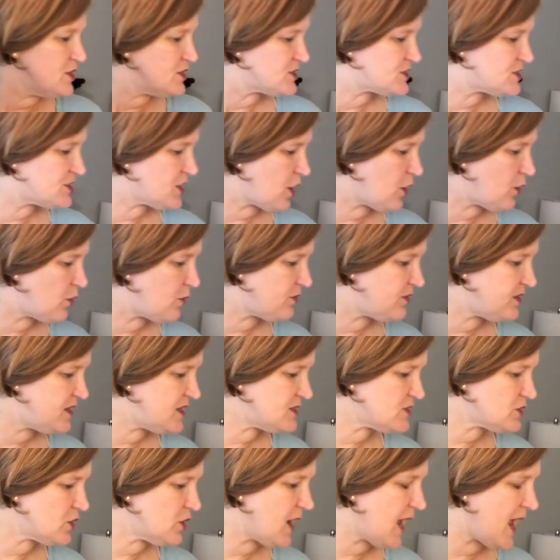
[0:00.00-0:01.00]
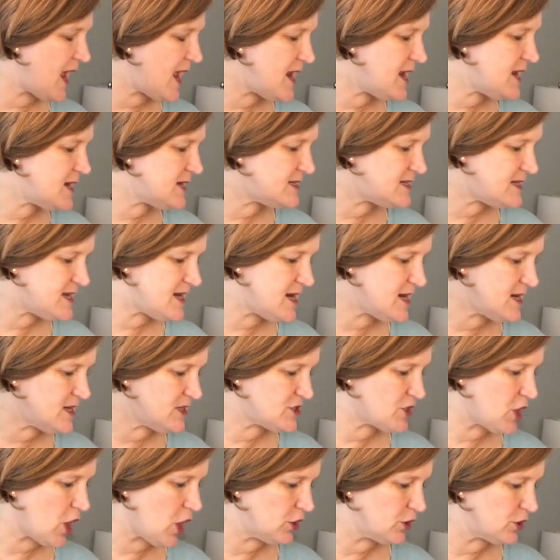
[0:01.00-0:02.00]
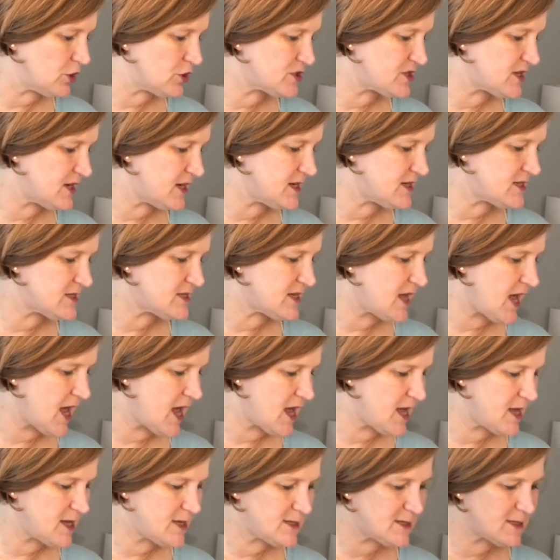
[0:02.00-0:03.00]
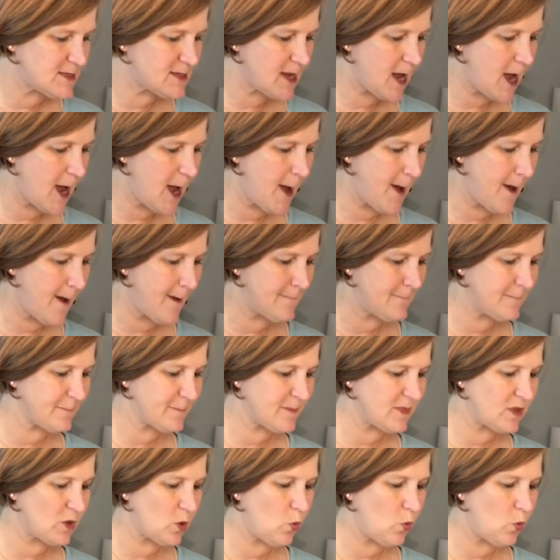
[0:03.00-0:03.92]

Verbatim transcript: So these are $18 and it says, um,